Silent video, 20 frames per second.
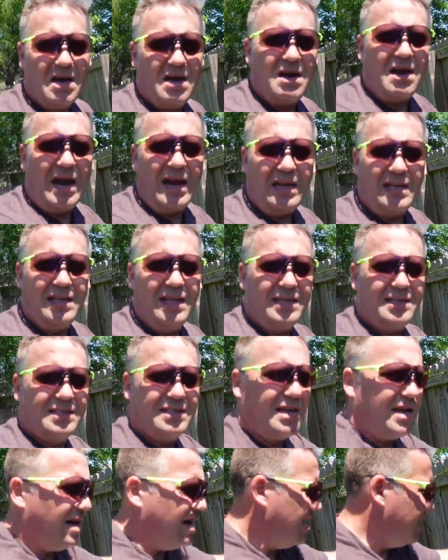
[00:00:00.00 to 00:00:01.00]
All right,
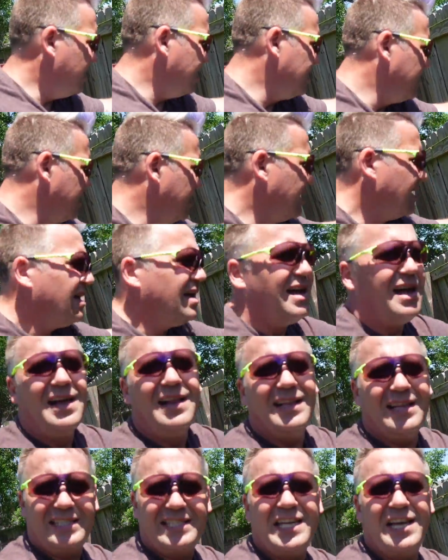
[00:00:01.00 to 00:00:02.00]
let's uh,
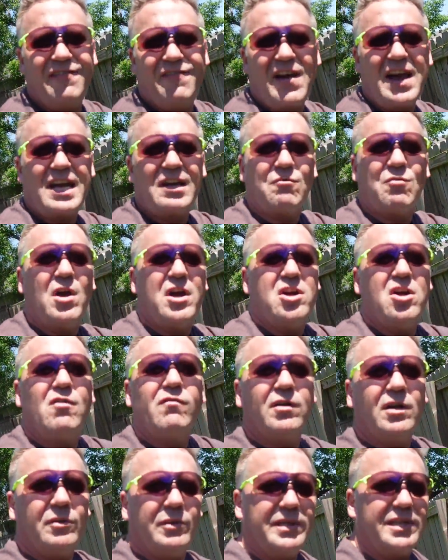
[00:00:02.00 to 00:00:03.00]
let's see if I can run
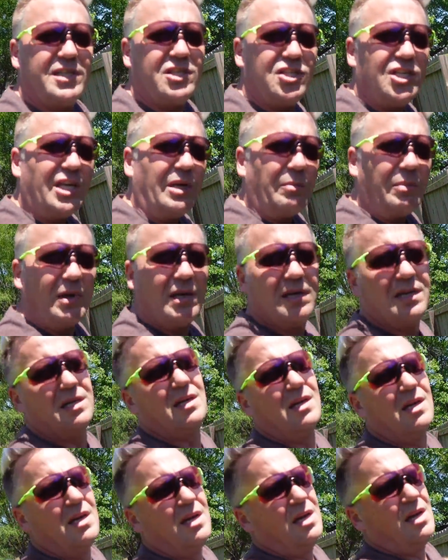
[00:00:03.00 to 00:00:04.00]
over it with the Jeep,
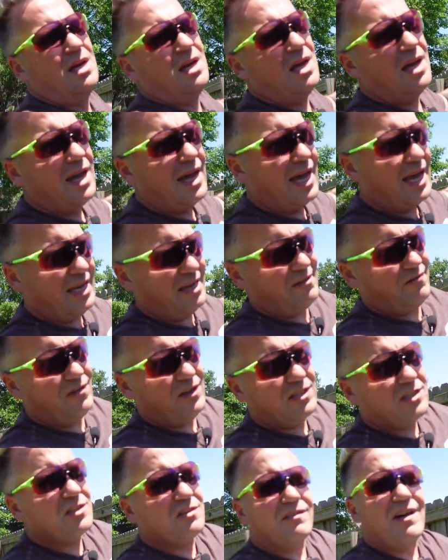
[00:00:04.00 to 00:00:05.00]
and if
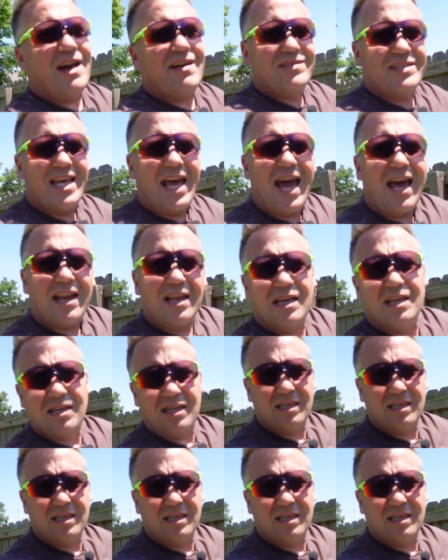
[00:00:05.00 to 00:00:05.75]
it survives that.